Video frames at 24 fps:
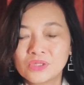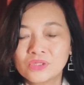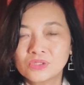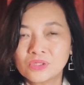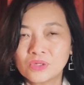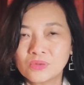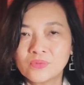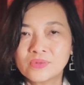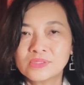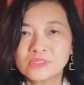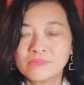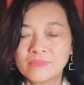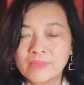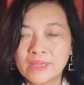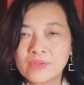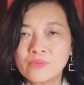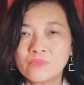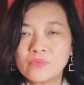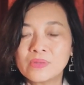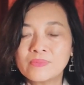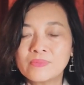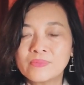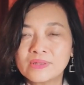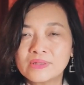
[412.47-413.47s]
towards
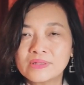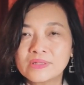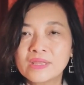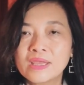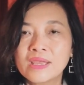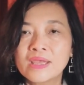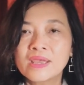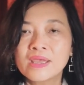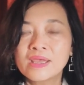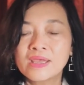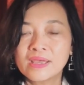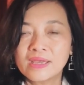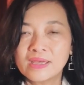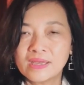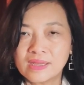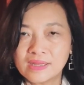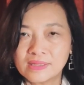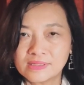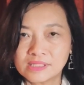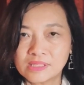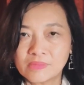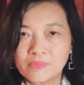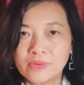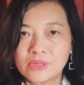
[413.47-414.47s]
men-women
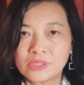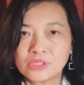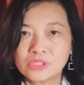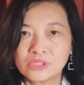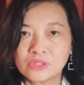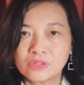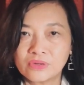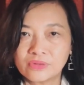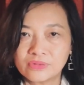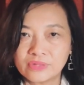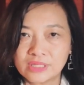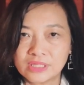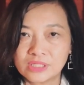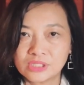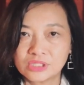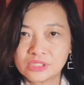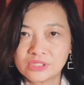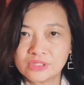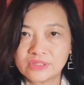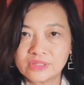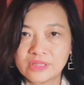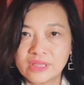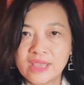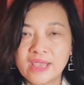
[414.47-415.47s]
separation and
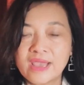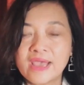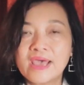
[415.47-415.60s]
connection,